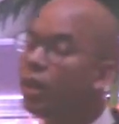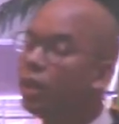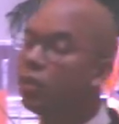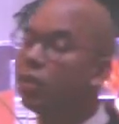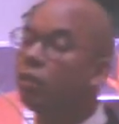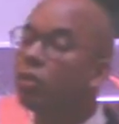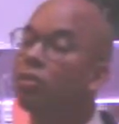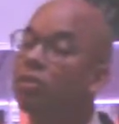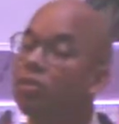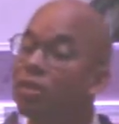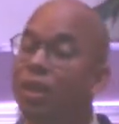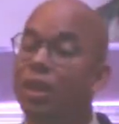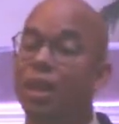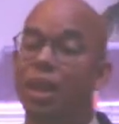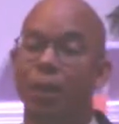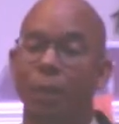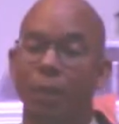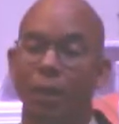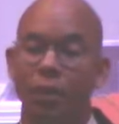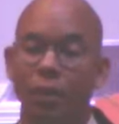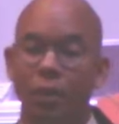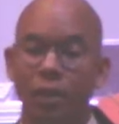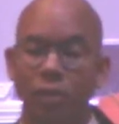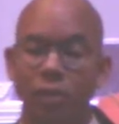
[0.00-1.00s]
don't think
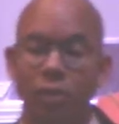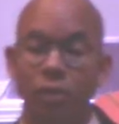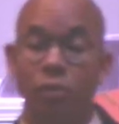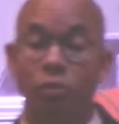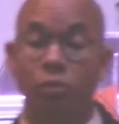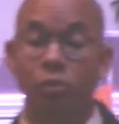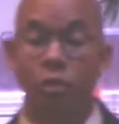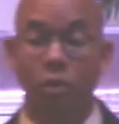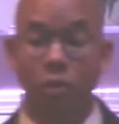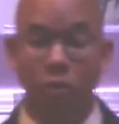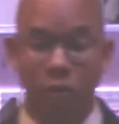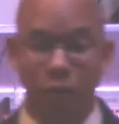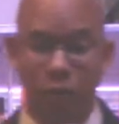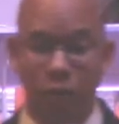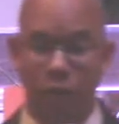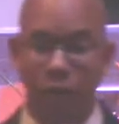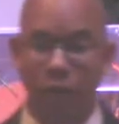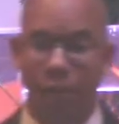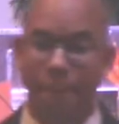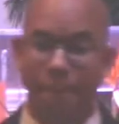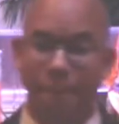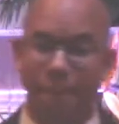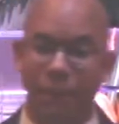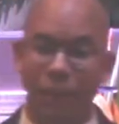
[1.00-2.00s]
about it too long.
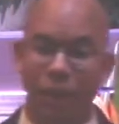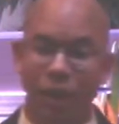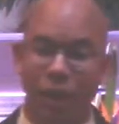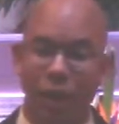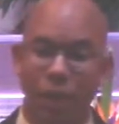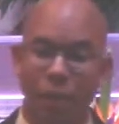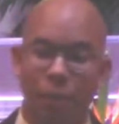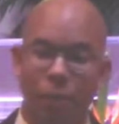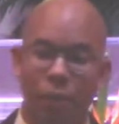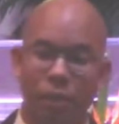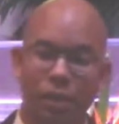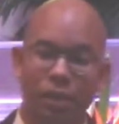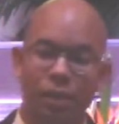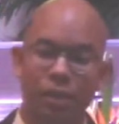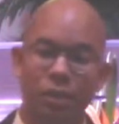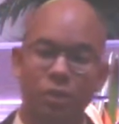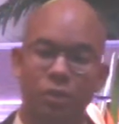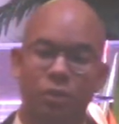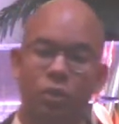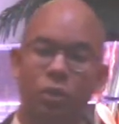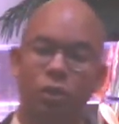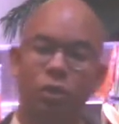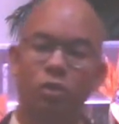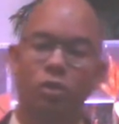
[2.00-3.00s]
But it is
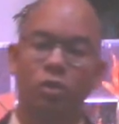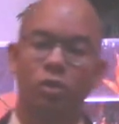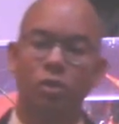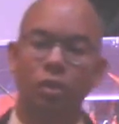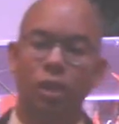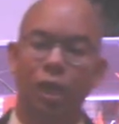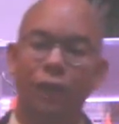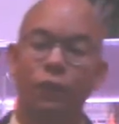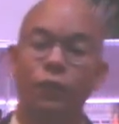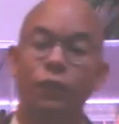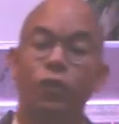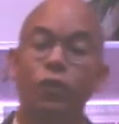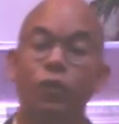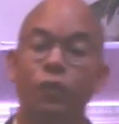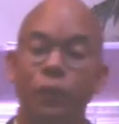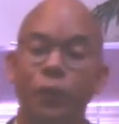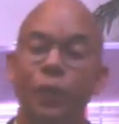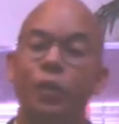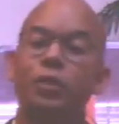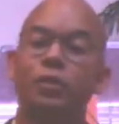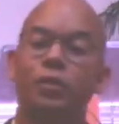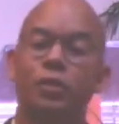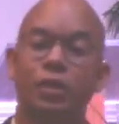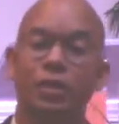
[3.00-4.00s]
just a few
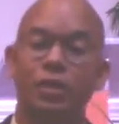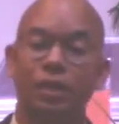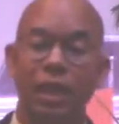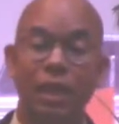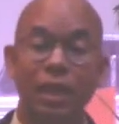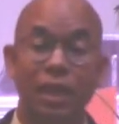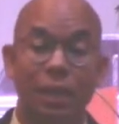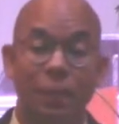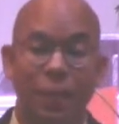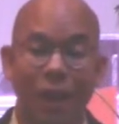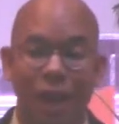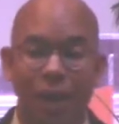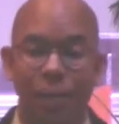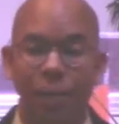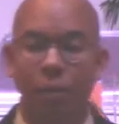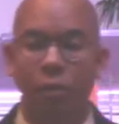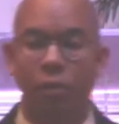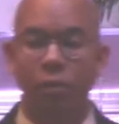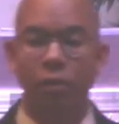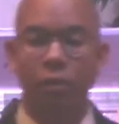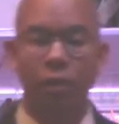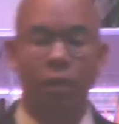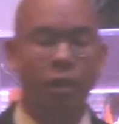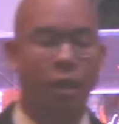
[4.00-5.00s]
verses in the Bible.
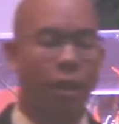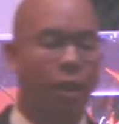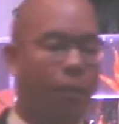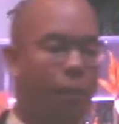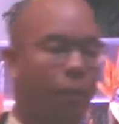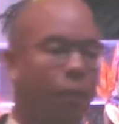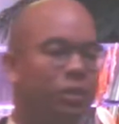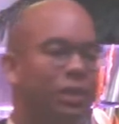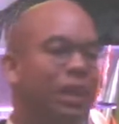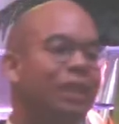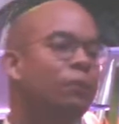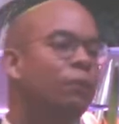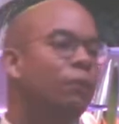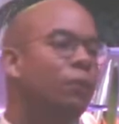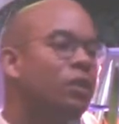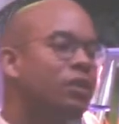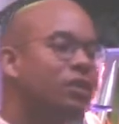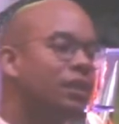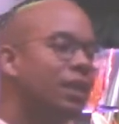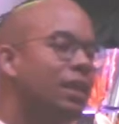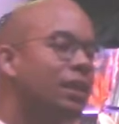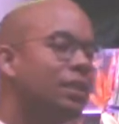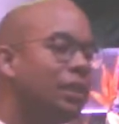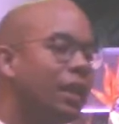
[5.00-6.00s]
But that
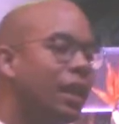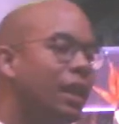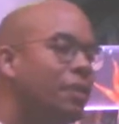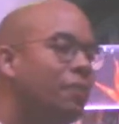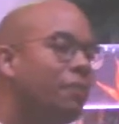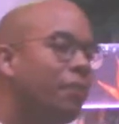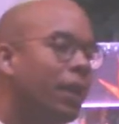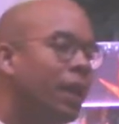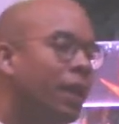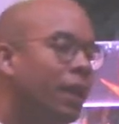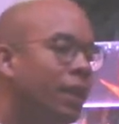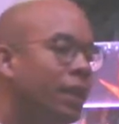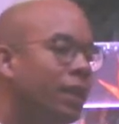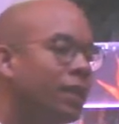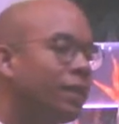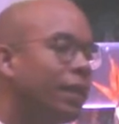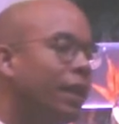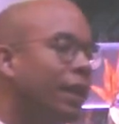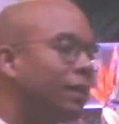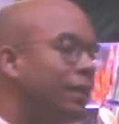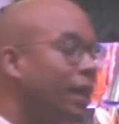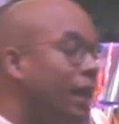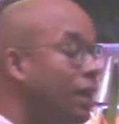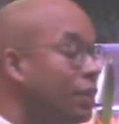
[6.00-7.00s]
presents a man
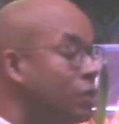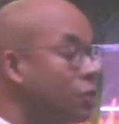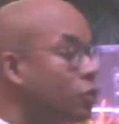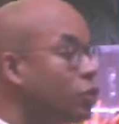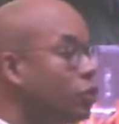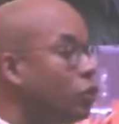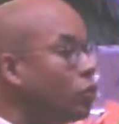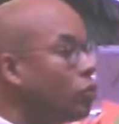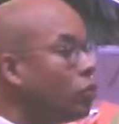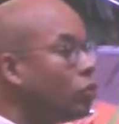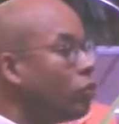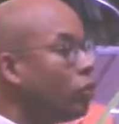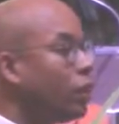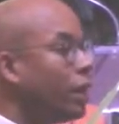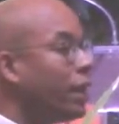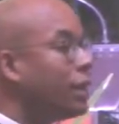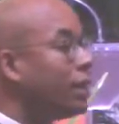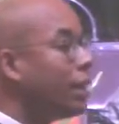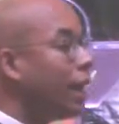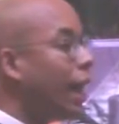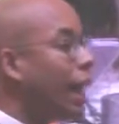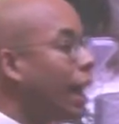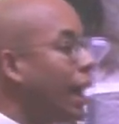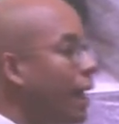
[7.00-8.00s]
that, as you and
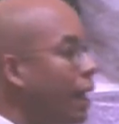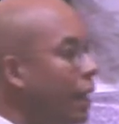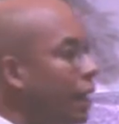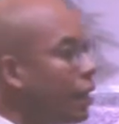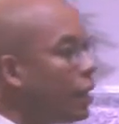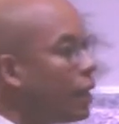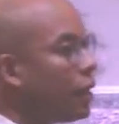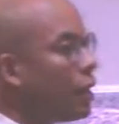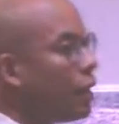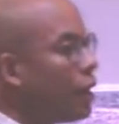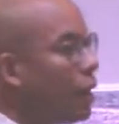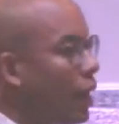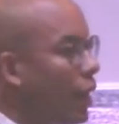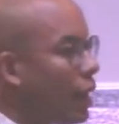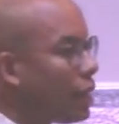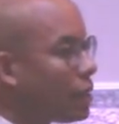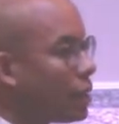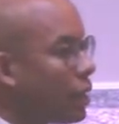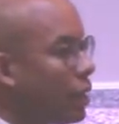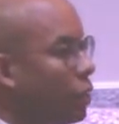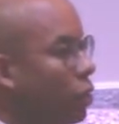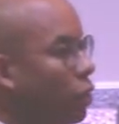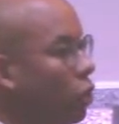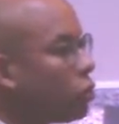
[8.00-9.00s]
I, has
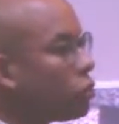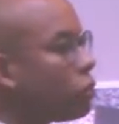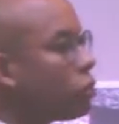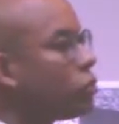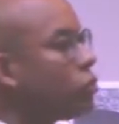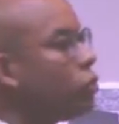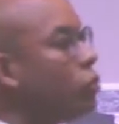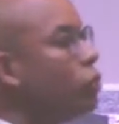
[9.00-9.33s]
a lot to